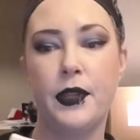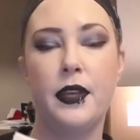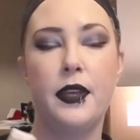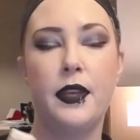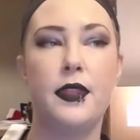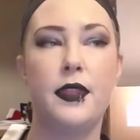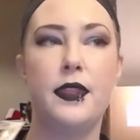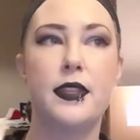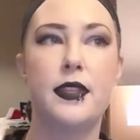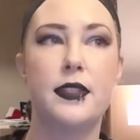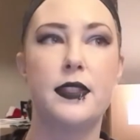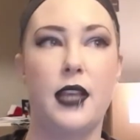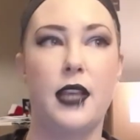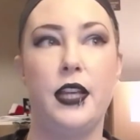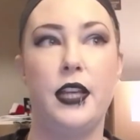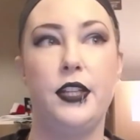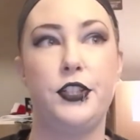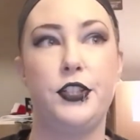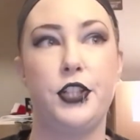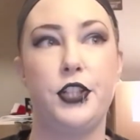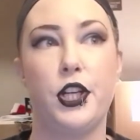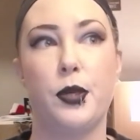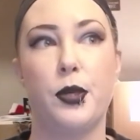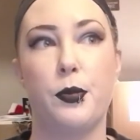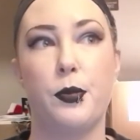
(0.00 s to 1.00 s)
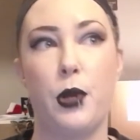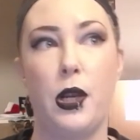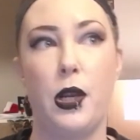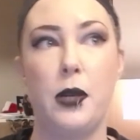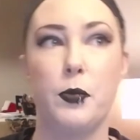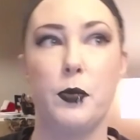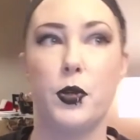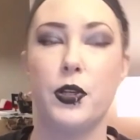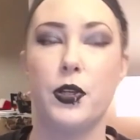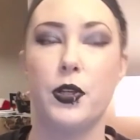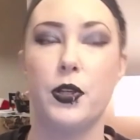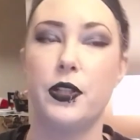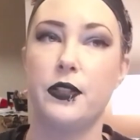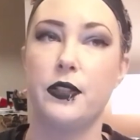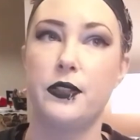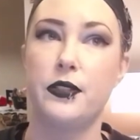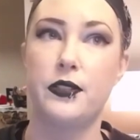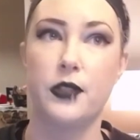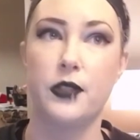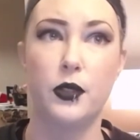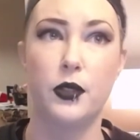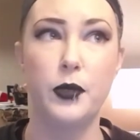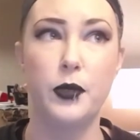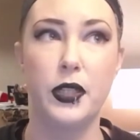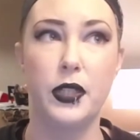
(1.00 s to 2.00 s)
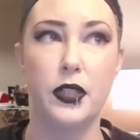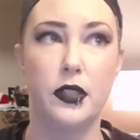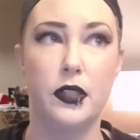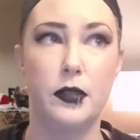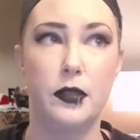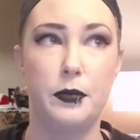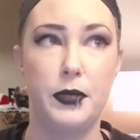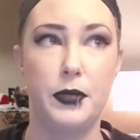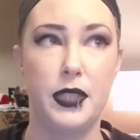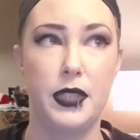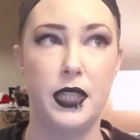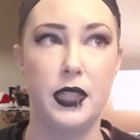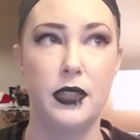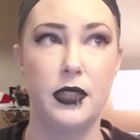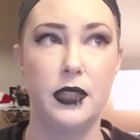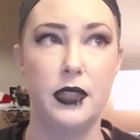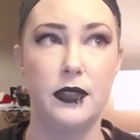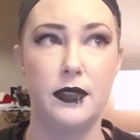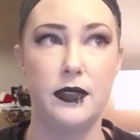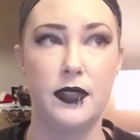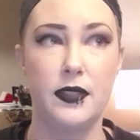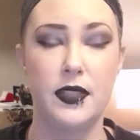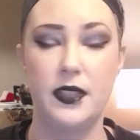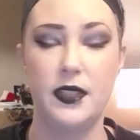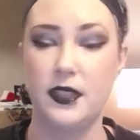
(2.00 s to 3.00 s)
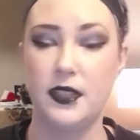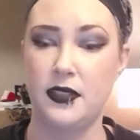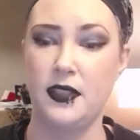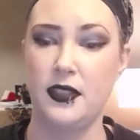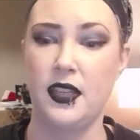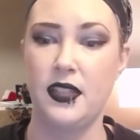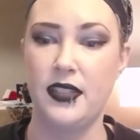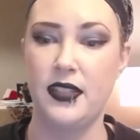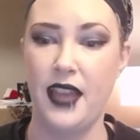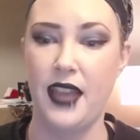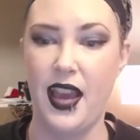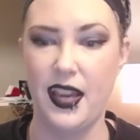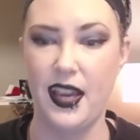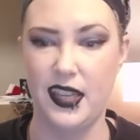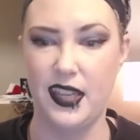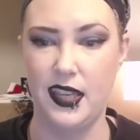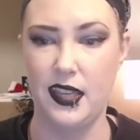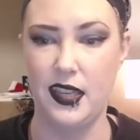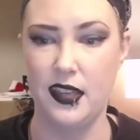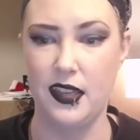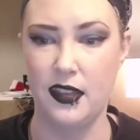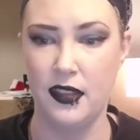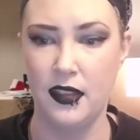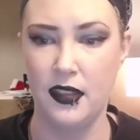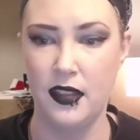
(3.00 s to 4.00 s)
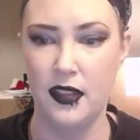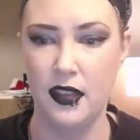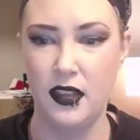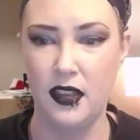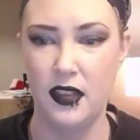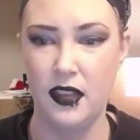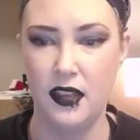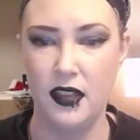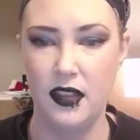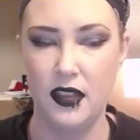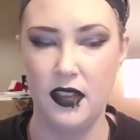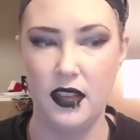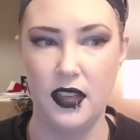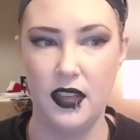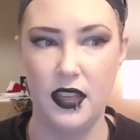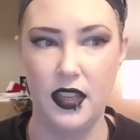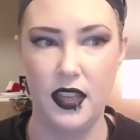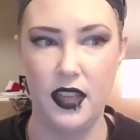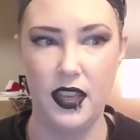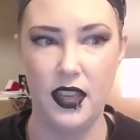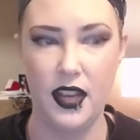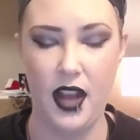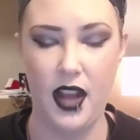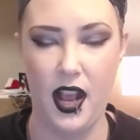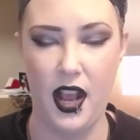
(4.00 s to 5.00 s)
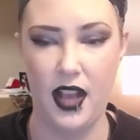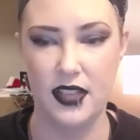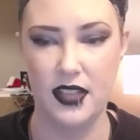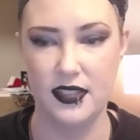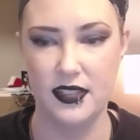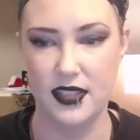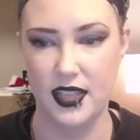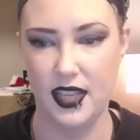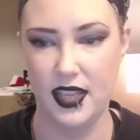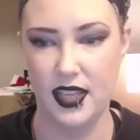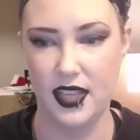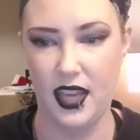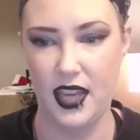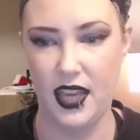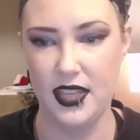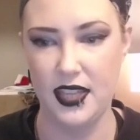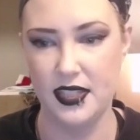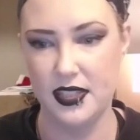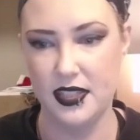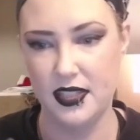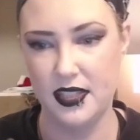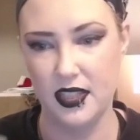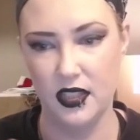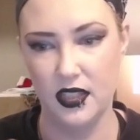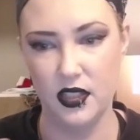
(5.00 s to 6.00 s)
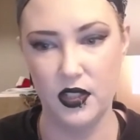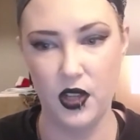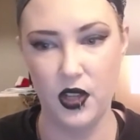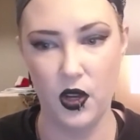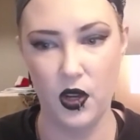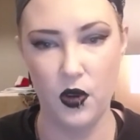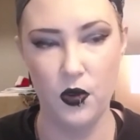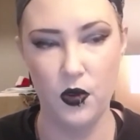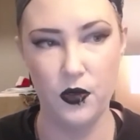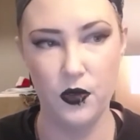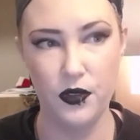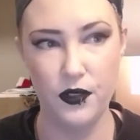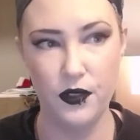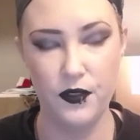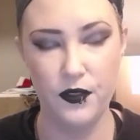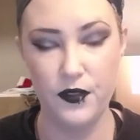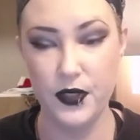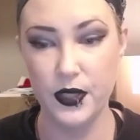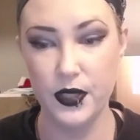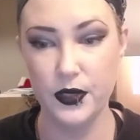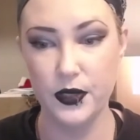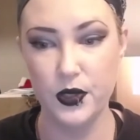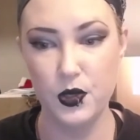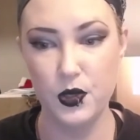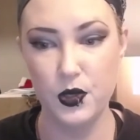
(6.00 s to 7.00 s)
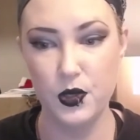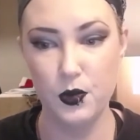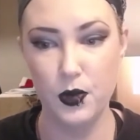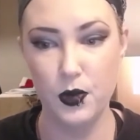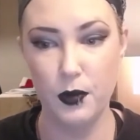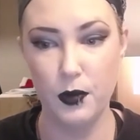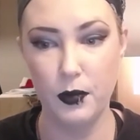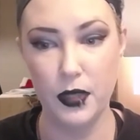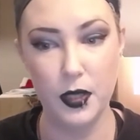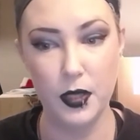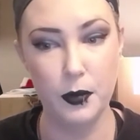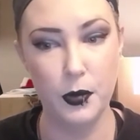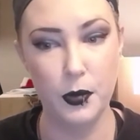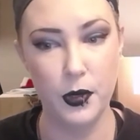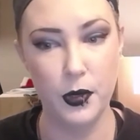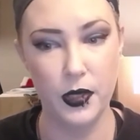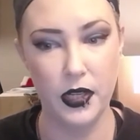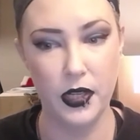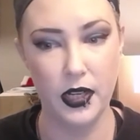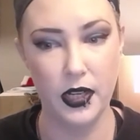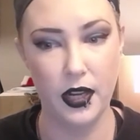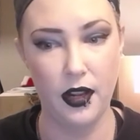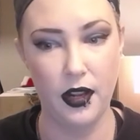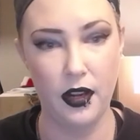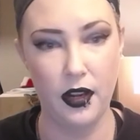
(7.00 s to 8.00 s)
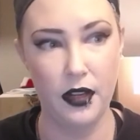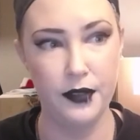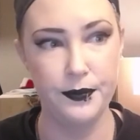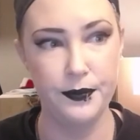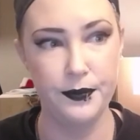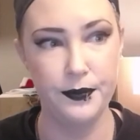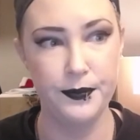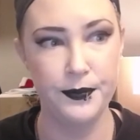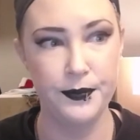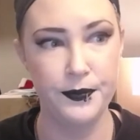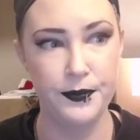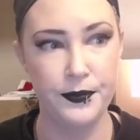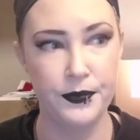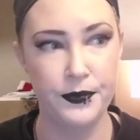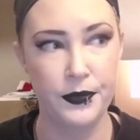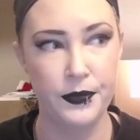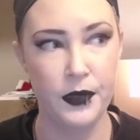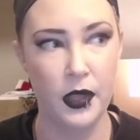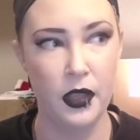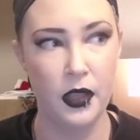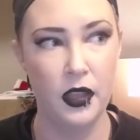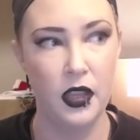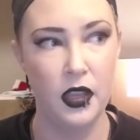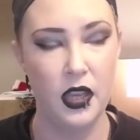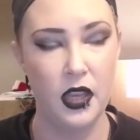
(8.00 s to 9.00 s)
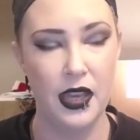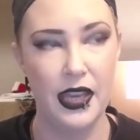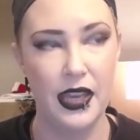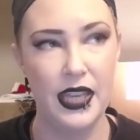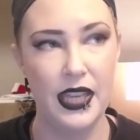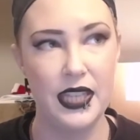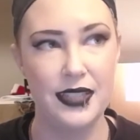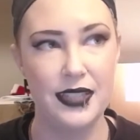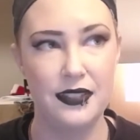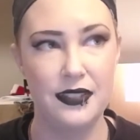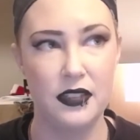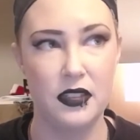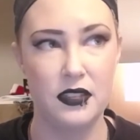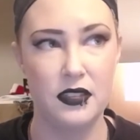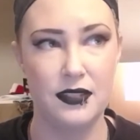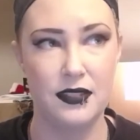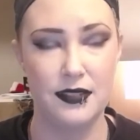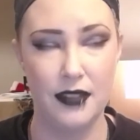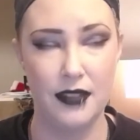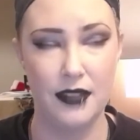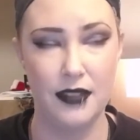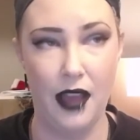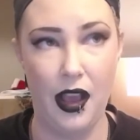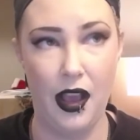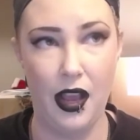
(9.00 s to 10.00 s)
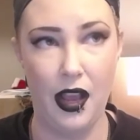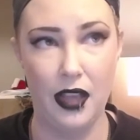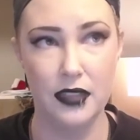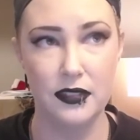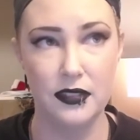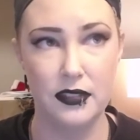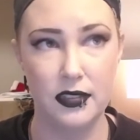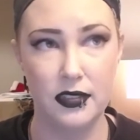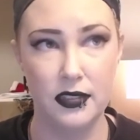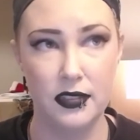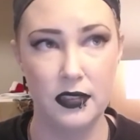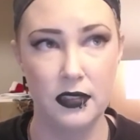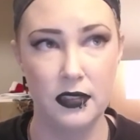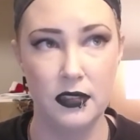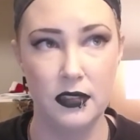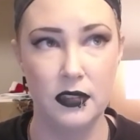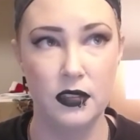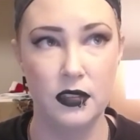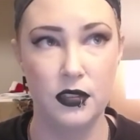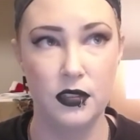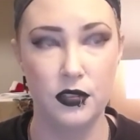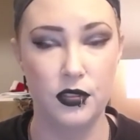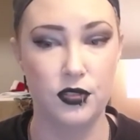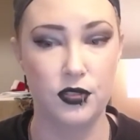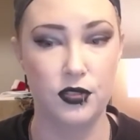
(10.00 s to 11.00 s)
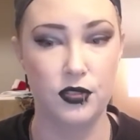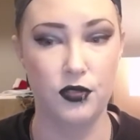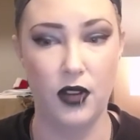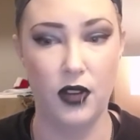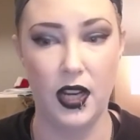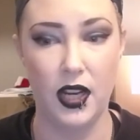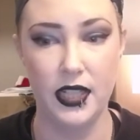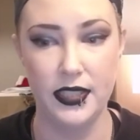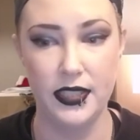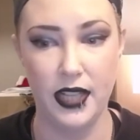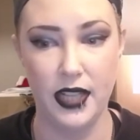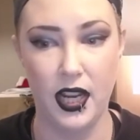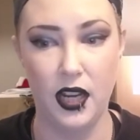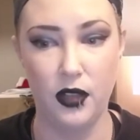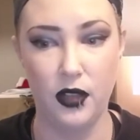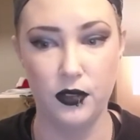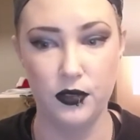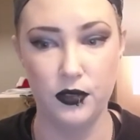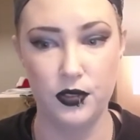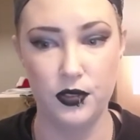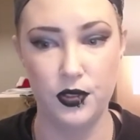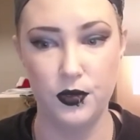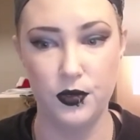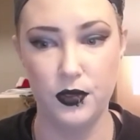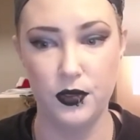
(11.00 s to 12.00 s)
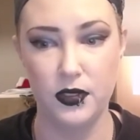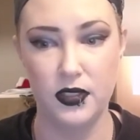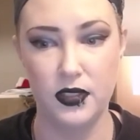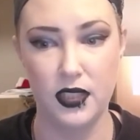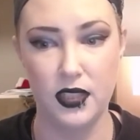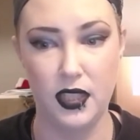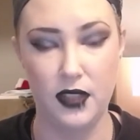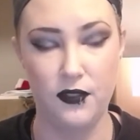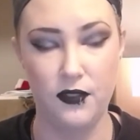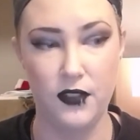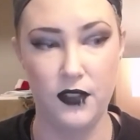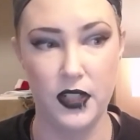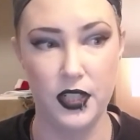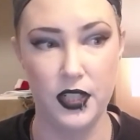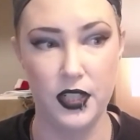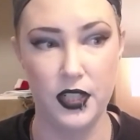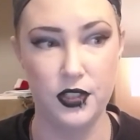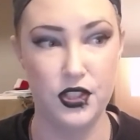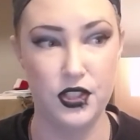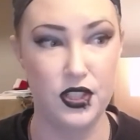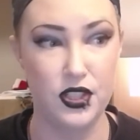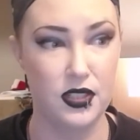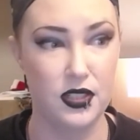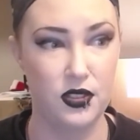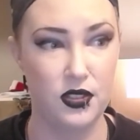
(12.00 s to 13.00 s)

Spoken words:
this eyeshadow primer is so weird because it doesn't get tacky. It has like a silicone feel to it when you put it on. It does not dry down to a sticky finish. It doesn't